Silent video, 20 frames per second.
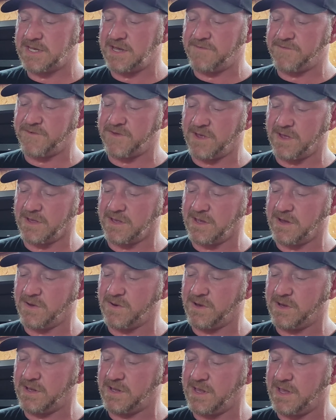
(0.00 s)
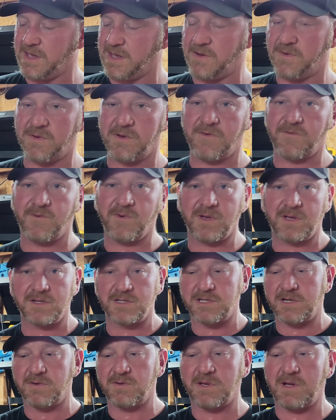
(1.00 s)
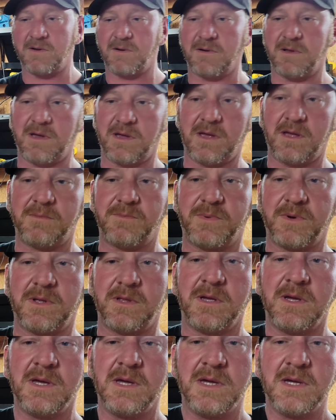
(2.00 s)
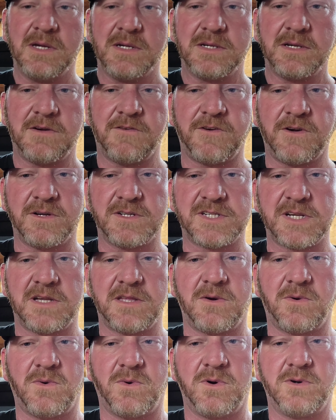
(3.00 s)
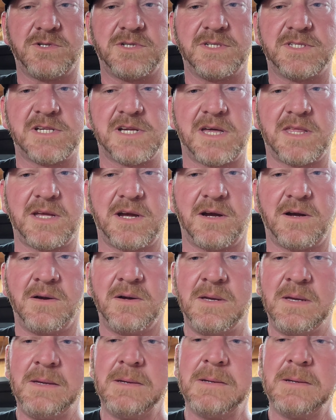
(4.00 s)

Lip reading: Teflon coated. I don't know if we can show that or not, but if you can see the orange inside there,